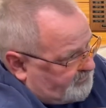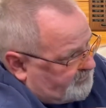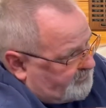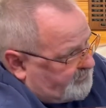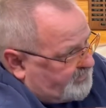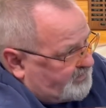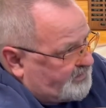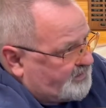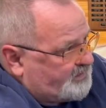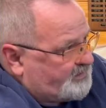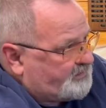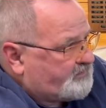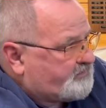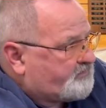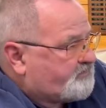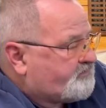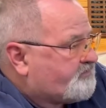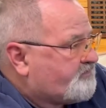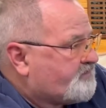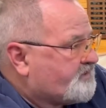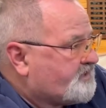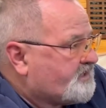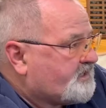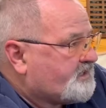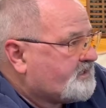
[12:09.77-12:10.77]
And
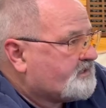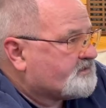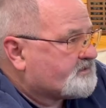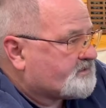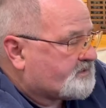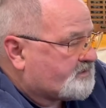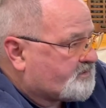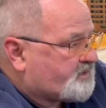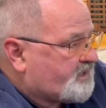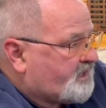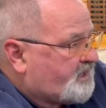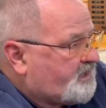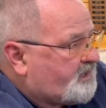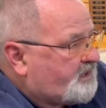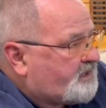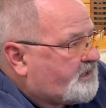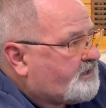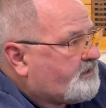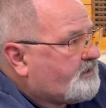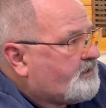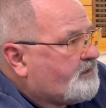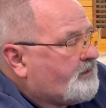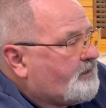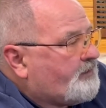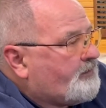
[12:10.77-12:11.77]
if it is, okay,
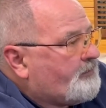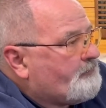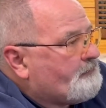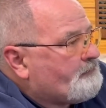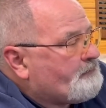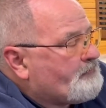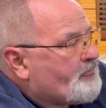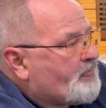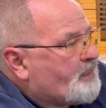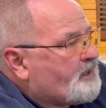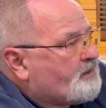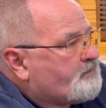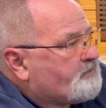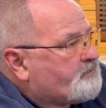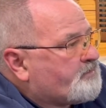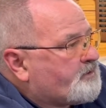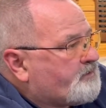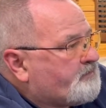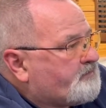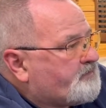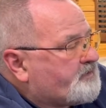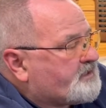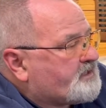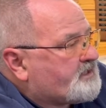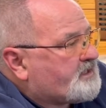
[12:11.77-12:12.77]

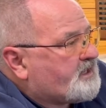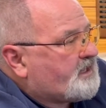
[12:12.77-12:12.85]
perfect.